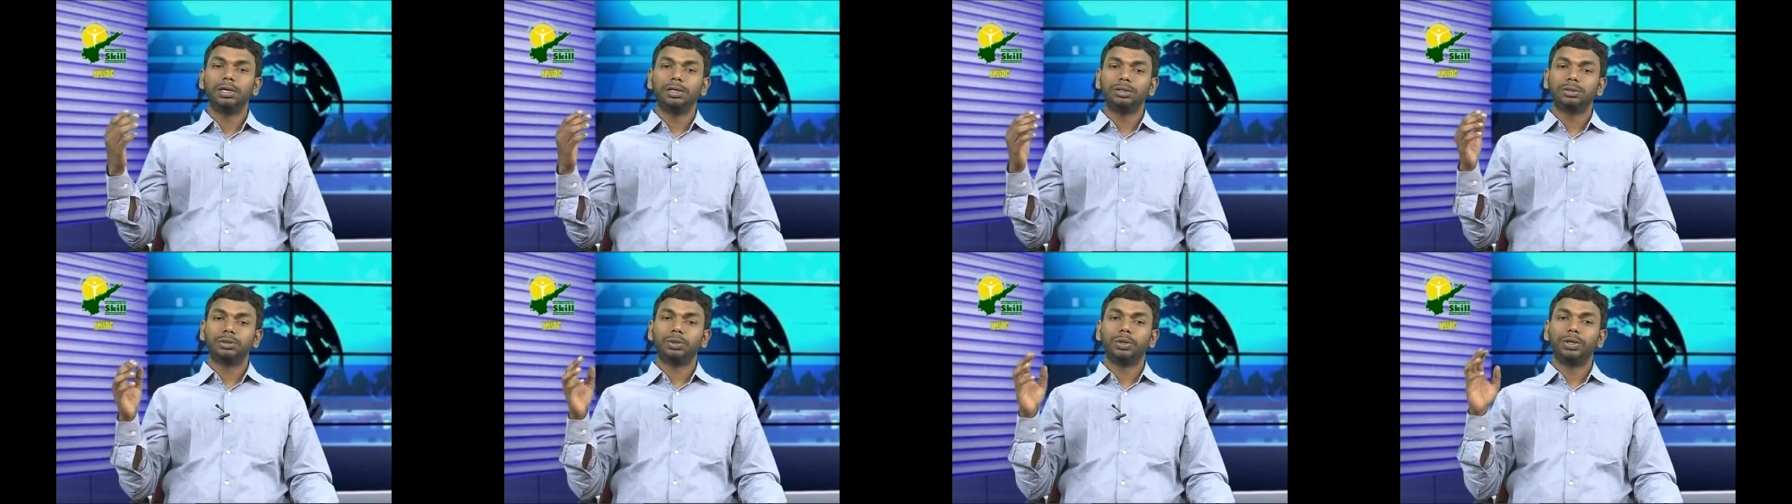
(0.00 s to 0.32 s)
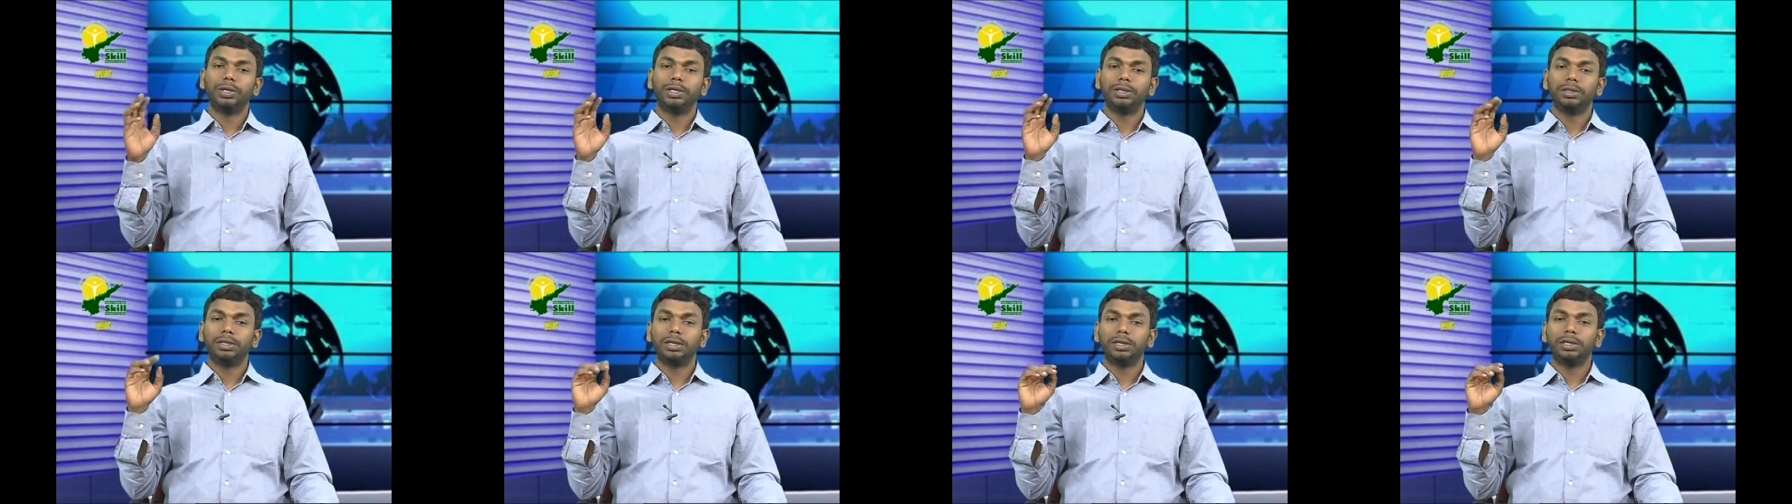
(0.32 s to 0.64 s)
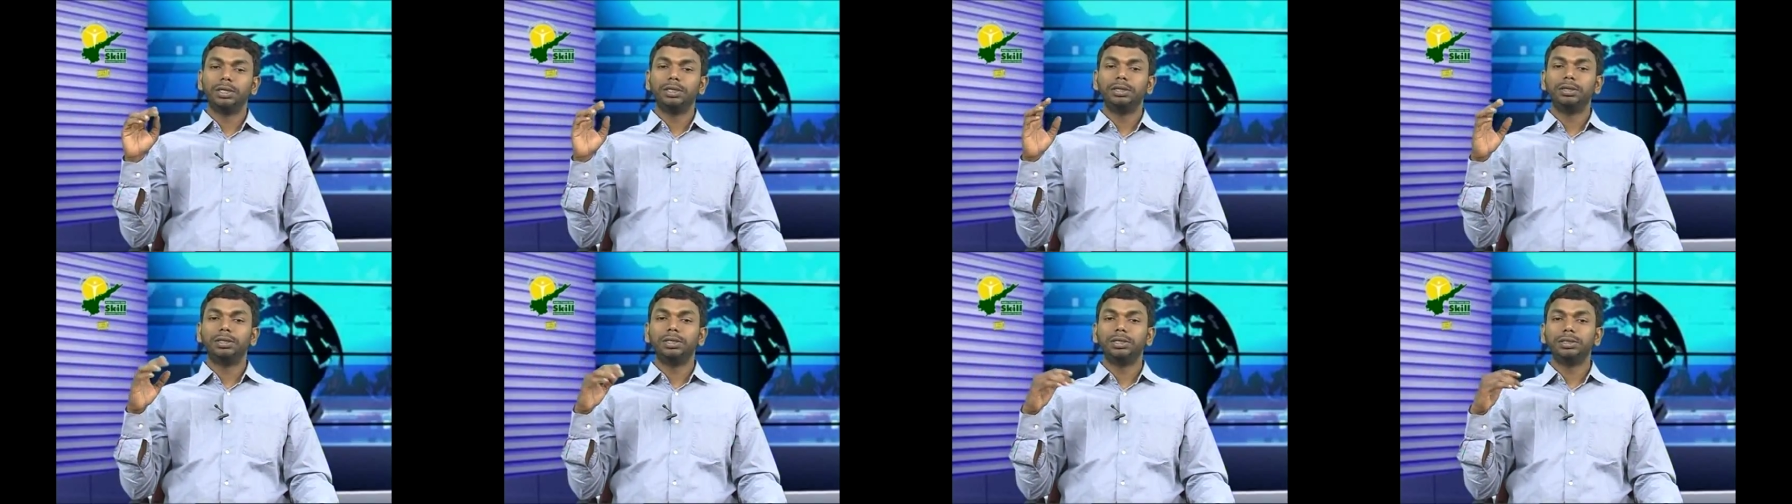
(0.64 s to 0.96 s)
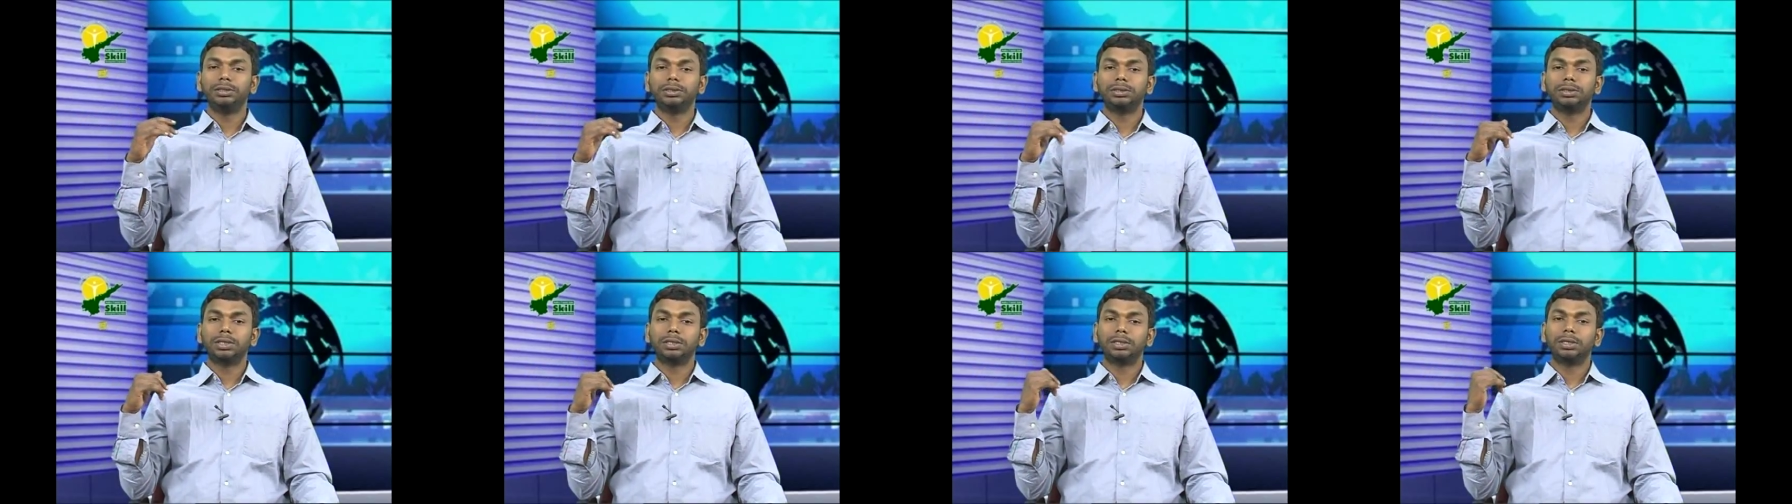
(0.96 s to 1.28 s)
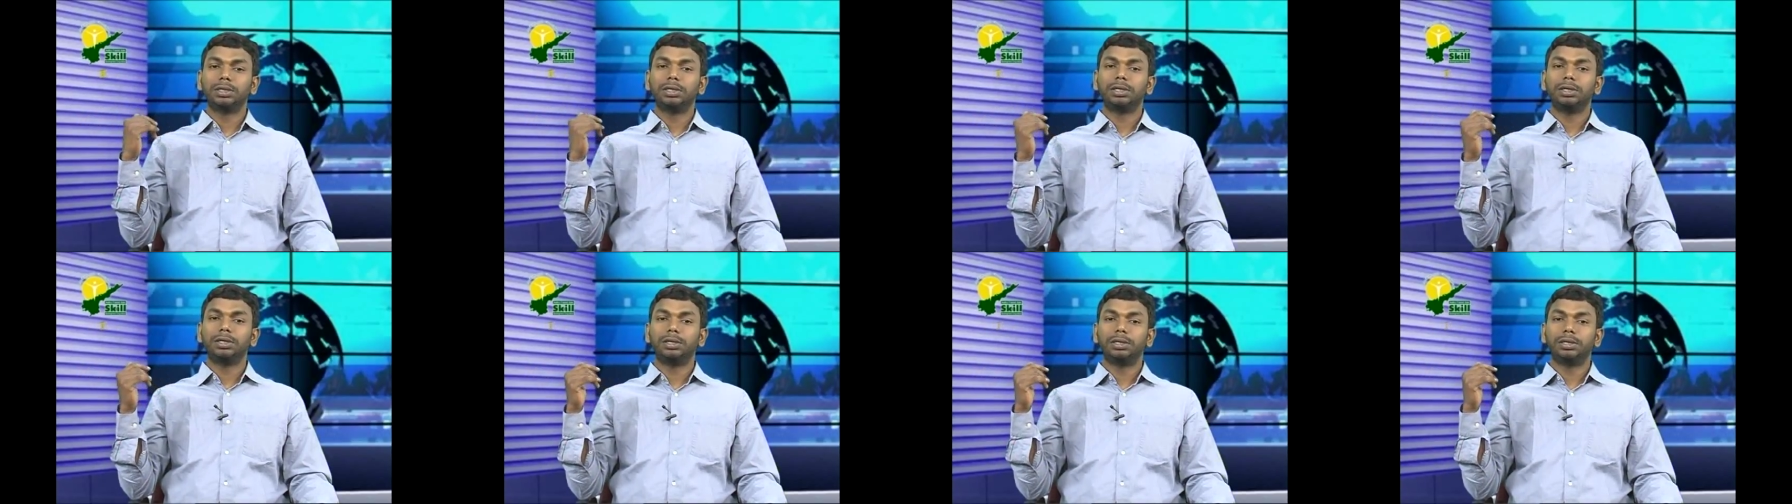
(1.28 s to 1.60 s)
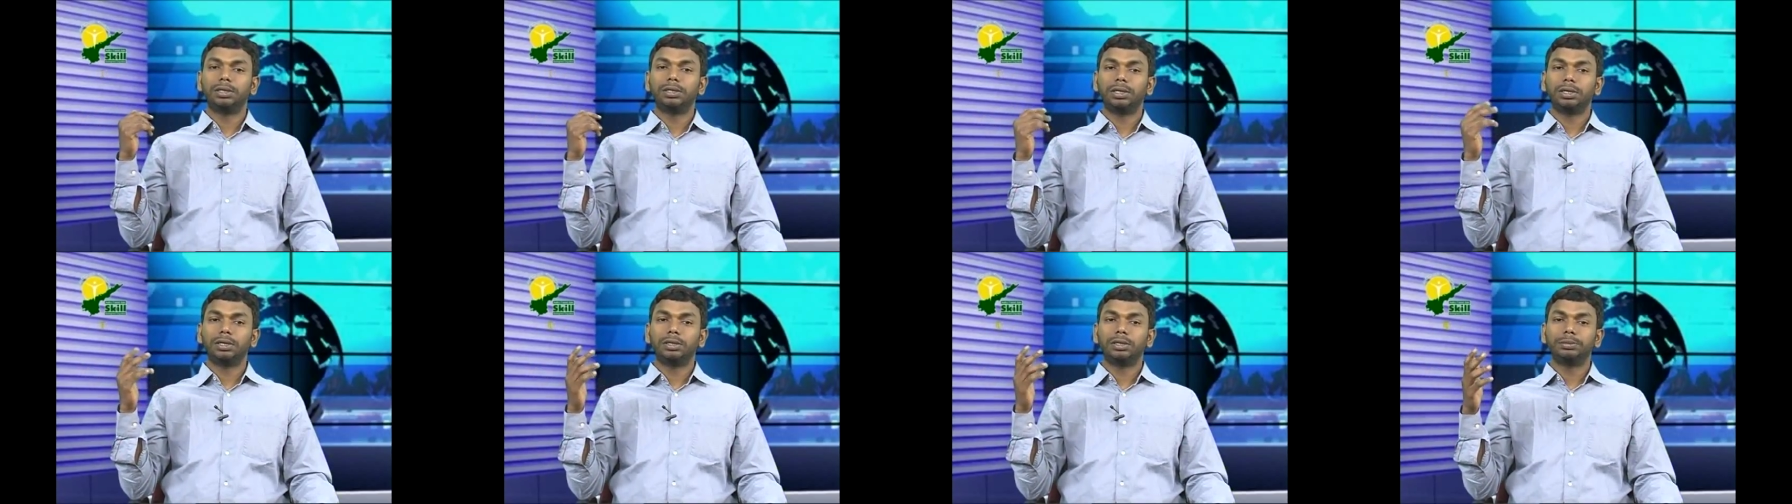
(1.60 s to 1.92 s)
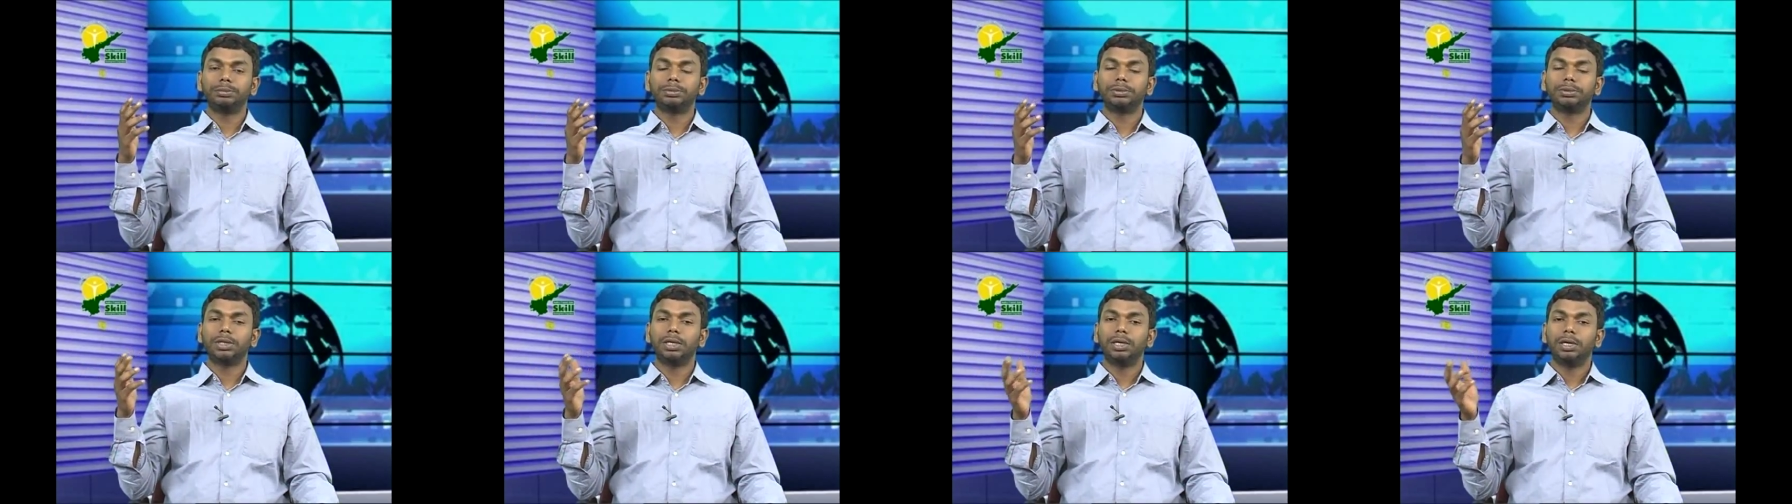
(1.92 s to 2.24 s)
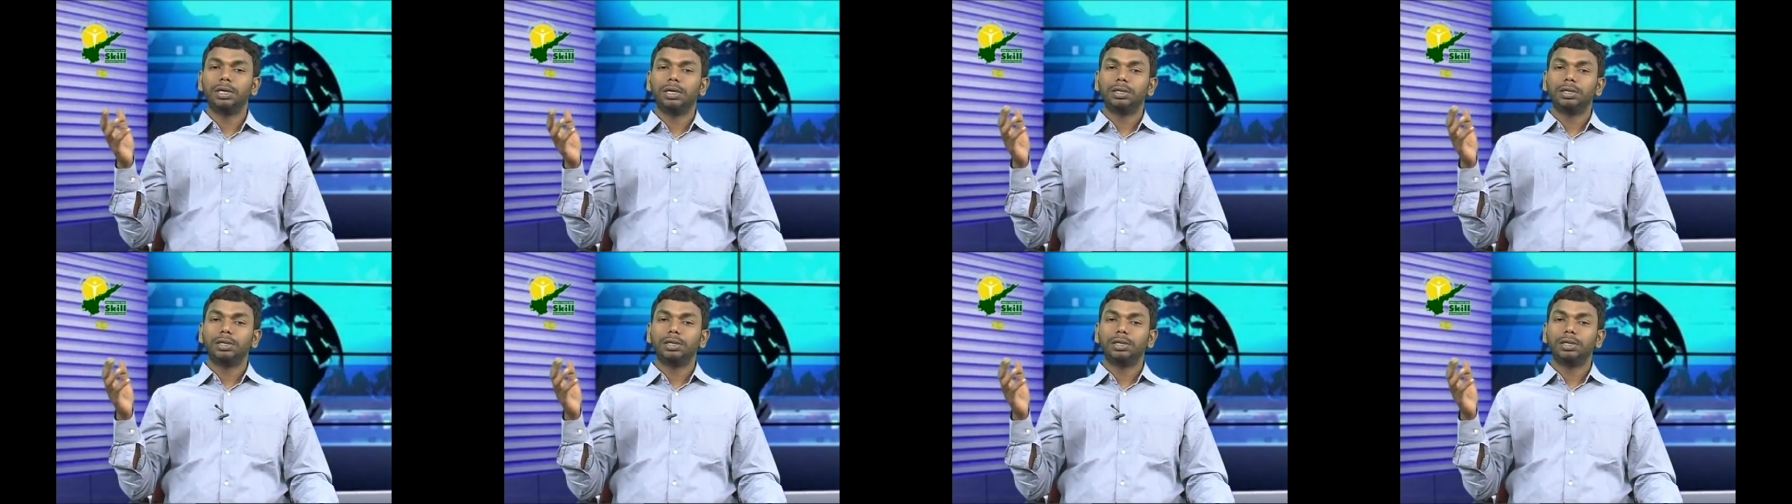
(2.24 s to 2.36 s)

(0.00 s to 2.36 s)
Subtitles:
So in these terms.